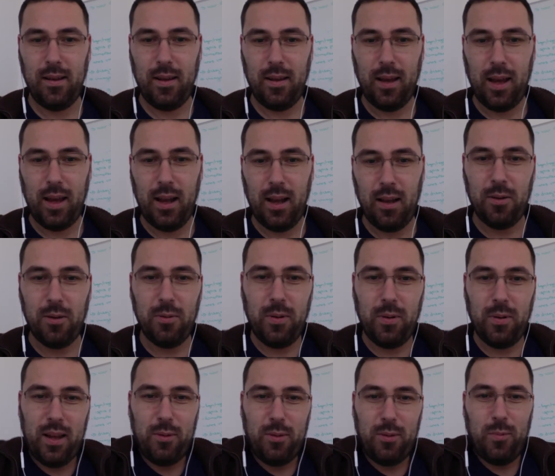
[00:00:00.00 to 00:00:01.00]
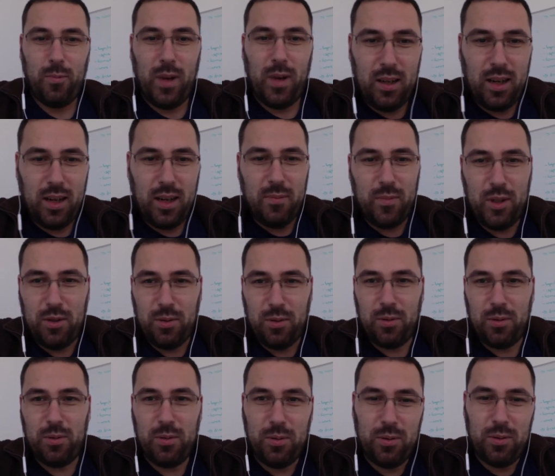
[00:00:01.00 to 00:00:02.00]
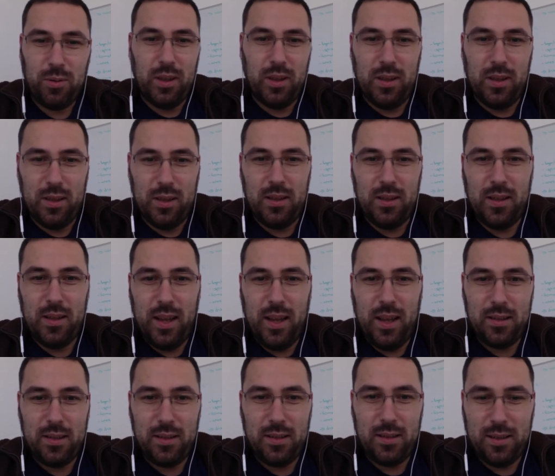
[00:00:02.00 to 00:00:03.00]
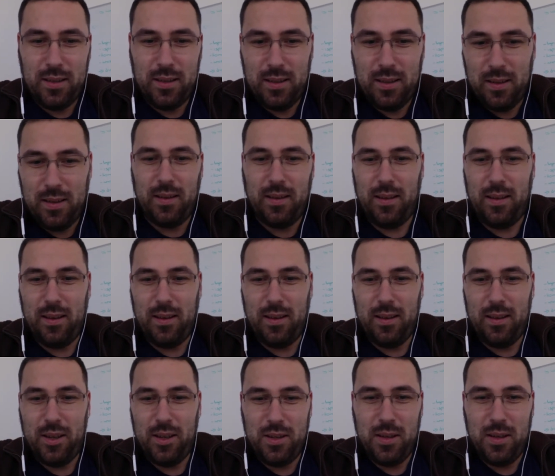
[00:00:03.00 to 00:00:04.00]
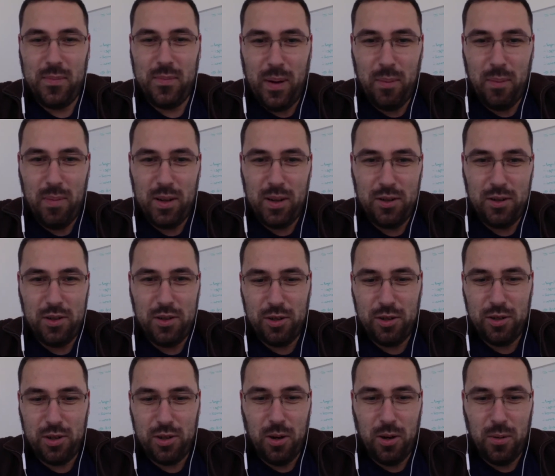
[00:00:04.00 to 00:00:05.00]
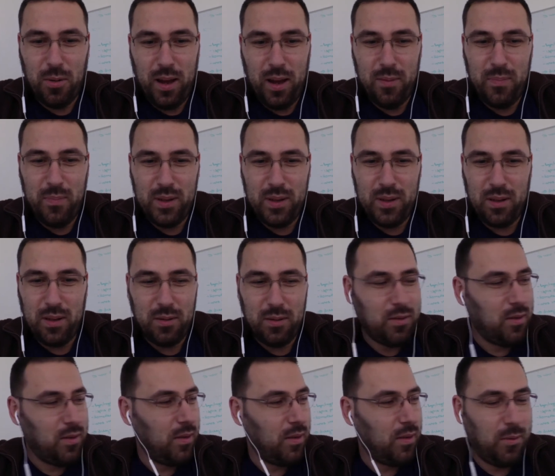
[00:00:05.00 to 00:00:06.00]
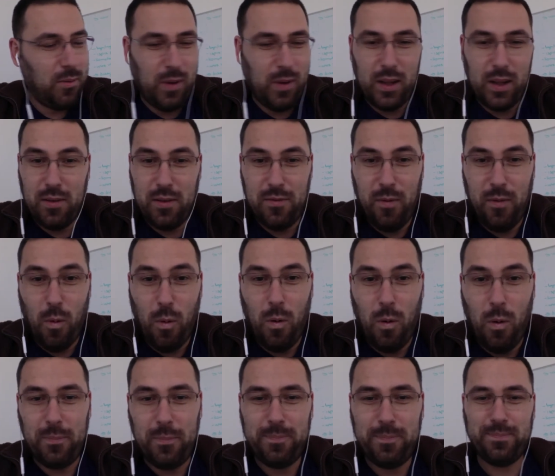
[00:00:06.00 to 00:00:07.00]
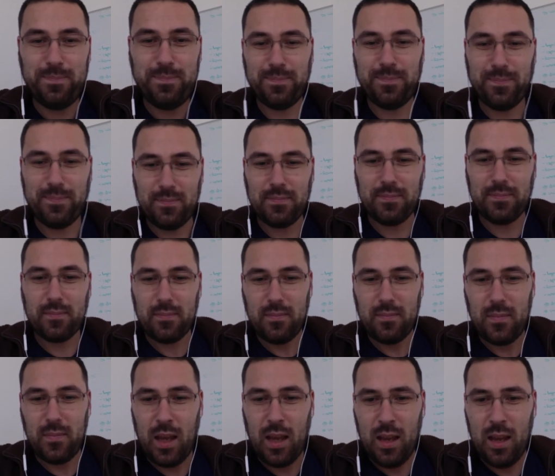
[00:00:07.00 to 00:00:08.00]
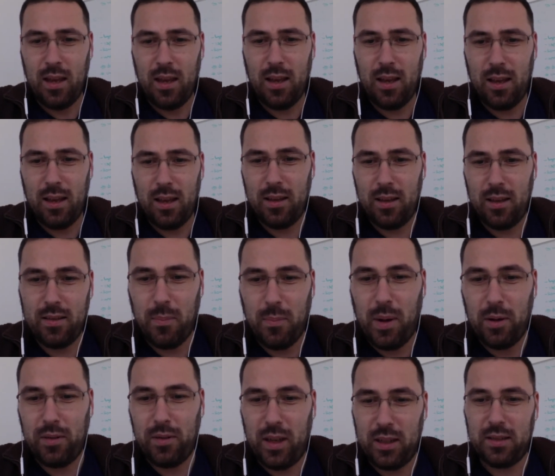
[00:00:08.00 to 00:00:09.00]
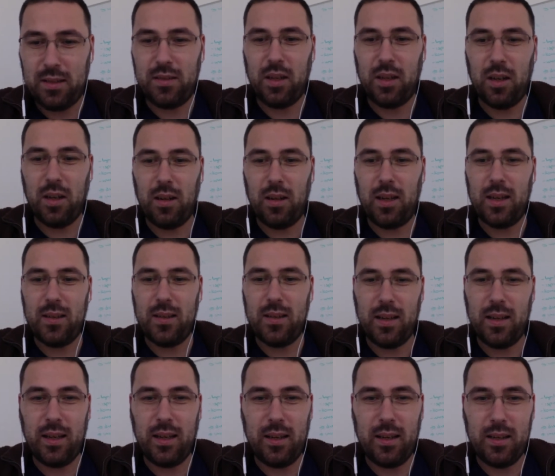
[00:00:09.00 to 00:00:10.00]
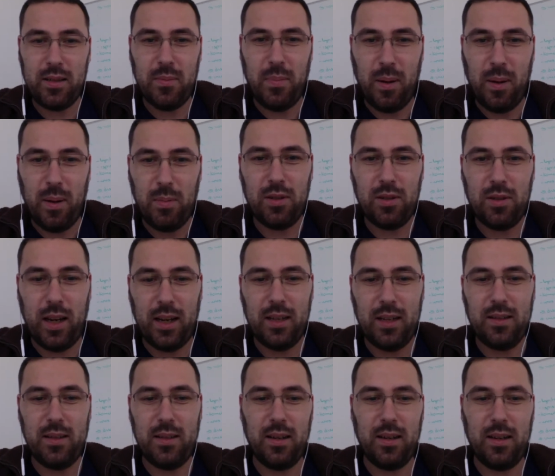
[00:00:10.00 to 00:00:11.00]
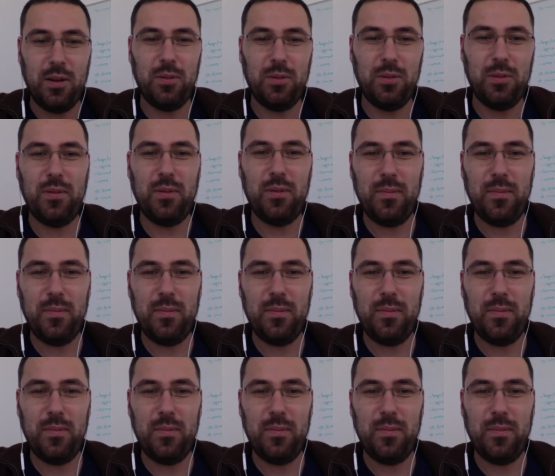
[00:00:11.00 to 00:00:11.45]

Hello and welcome to the next Easy Publish Show episode 24. It's about externalizing Easy Publish legacy code.